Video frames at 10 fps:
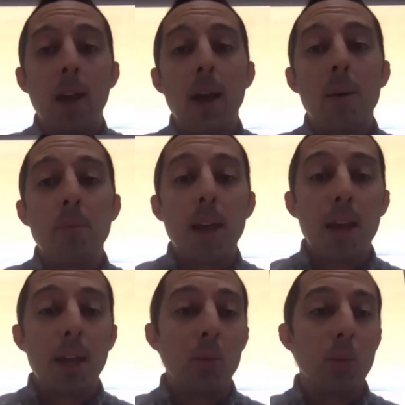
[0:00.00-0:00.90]

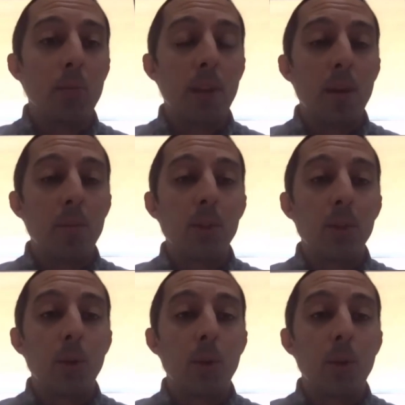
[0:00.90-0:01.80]
and we'll be able
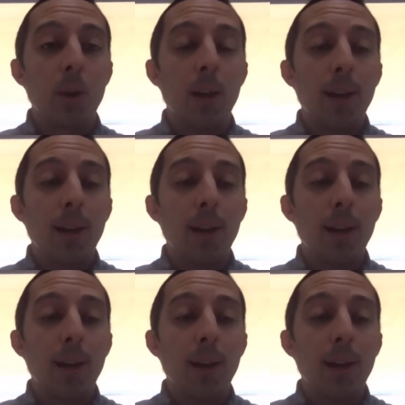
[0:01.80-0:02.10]
to